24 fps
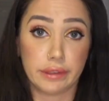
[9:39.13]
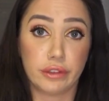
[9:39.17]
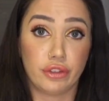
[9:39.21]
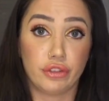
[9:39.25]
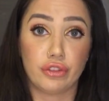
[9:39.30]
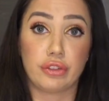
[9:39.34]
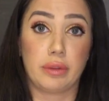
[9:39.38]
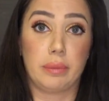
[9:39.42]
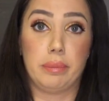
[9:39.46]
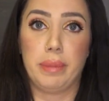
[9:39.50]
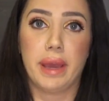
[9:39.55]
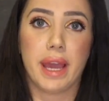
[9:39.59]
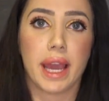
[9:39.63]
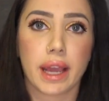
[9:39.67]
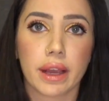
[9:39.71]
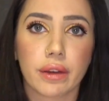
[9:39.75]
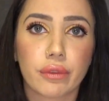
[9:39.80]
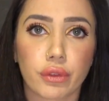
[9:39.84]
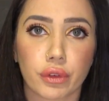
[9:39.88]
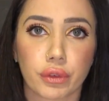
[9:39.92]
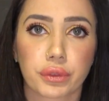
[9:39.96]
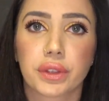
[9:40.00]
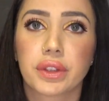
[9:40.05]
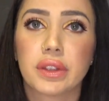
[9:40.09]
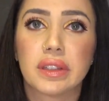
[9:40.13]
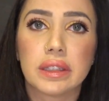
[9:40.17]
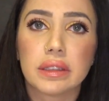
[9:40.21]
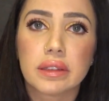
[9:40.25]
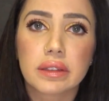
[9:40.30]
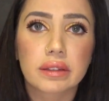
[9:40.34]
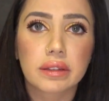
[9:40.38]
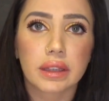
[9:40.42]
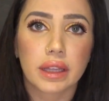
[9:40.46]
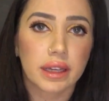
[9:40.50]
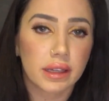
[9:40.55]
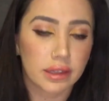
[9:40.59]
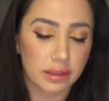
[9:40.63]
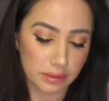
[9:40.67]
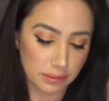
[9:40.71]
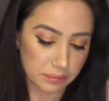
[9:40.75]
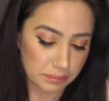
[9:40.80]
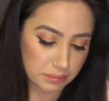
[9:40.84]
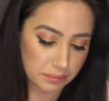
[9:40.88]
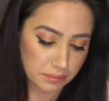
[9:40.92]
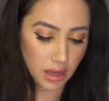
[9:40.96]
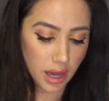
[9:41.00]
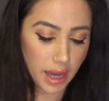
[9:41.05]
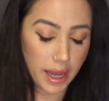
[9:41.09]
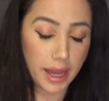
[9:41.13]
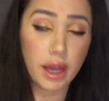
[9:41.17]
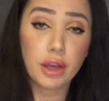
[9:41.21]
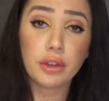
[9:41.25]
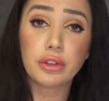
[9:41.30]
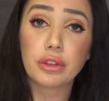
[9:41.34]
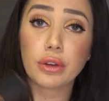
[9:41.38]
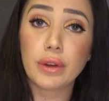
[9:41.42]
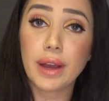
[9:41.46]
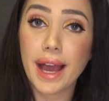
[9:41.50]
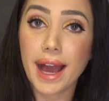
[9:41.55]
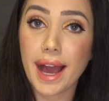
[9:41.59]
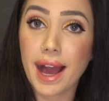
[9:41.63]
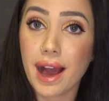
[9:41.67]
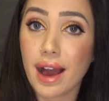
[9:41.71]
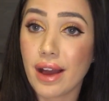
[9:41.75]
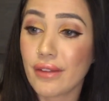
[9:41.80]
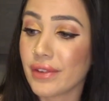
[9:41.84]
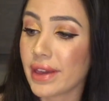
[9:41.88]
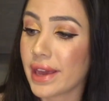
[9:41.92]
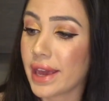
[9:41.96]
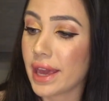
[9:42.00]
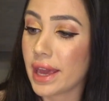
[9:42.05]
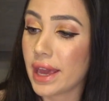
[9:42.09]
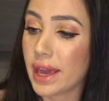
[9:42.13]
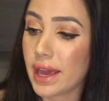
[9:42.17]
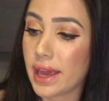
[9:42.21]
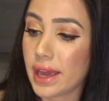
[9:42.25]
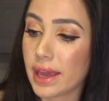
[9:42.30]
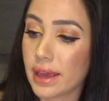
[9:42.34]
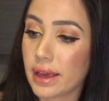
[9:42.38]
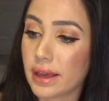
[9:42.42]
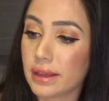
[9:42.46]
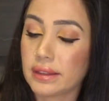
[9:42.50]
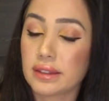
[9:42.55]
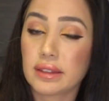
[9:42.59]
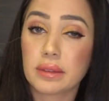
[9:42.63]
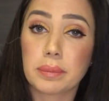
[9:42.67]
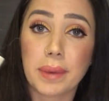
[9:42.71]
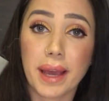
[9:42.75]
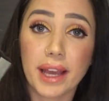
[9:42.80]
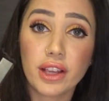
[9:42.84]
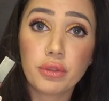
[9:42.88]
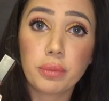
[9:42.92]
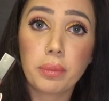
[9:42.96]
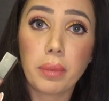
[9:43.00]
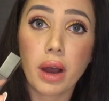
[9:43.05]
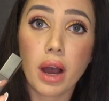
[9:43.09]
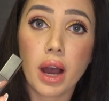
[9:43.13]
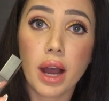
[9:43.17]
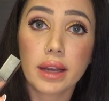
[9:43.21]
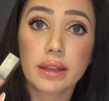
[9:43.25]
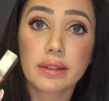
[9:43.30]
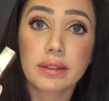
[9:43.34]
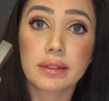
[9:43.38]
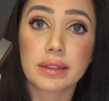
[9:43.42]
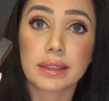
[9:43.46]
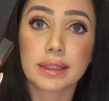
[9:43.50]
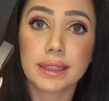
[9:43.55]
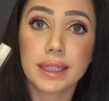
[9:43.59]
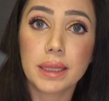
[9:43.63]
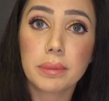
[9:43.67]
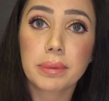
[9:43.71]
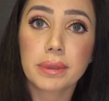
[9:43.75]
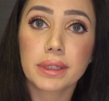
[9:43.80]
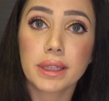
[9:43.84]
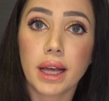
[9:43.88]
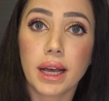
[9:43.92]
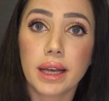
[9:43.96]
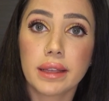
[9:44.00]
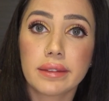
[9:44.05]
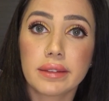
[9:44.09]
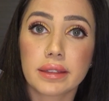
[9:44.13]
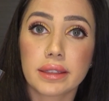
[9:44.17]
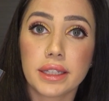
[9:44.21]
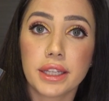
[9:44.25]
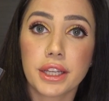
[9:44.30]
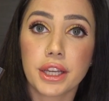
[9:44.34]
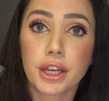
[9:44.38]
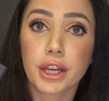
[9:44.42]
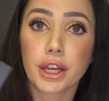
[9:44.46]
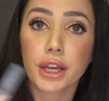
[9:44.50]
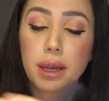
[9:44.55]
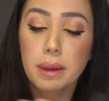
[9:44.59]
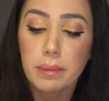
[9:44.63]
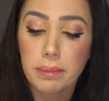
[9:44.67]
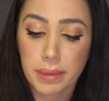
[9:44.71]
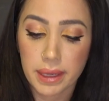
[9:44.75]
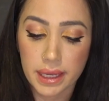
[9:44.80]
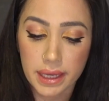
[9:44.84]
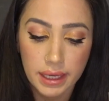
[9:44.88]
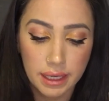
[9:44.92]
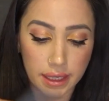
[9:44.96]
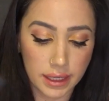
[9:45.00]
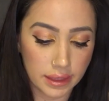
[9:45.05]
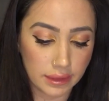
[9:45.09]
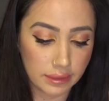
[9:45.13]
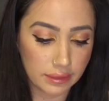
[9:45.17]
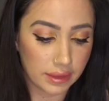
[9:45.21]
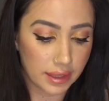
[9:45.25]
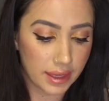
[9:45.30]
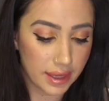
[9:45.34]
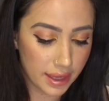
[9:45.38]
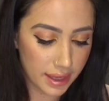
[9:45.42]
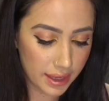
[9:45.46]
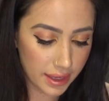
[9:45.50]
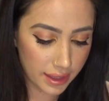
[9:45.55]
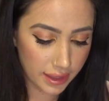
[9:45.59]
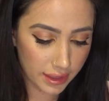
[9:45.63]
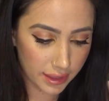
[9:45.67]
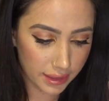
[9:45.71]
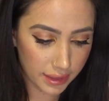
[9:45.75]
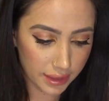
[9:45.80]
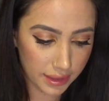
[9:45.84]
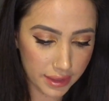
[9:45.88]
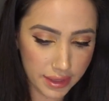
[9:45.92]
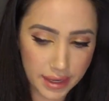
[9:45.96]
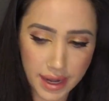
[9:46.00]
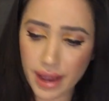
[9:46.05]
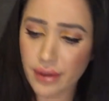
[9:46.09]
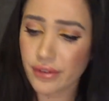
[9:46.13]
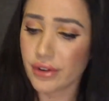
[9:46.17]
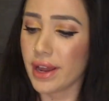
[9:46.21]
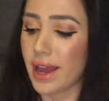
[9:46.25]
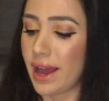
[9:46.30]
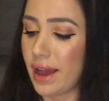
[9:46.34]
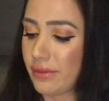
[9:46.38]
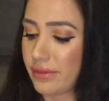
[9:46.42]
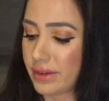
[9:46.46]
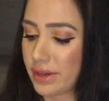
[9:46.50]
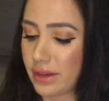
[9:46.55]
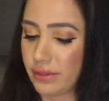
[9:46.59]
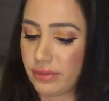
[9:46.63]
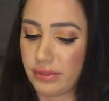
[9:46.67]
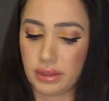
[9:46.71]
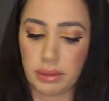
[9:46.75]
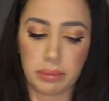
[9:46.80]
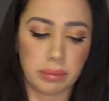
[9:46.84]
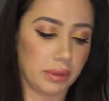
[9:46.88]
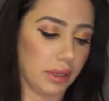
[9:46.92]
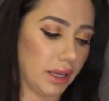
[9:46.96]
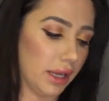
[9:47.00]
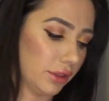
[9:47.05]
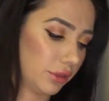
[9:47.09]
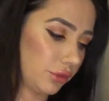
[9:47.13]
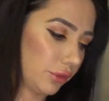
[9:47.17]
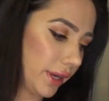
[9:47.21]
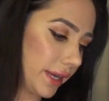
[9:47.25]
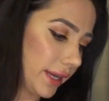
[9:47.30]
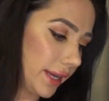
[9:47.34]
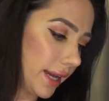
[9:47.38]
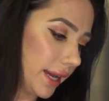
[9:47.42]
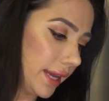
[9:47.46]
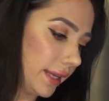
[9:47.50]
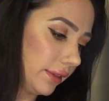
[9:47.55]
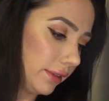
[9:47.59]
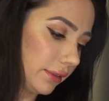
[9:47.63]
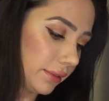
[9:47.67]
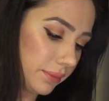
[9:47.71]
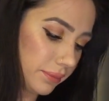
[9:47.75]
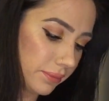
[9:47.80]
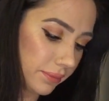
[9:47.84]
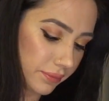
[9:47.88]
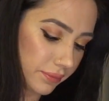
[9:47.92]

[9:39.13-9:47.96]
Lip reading: It's just a bag for receipts, like. I also have a Smashbox lip gloss in here because you can never have enough lip gloss, right guys?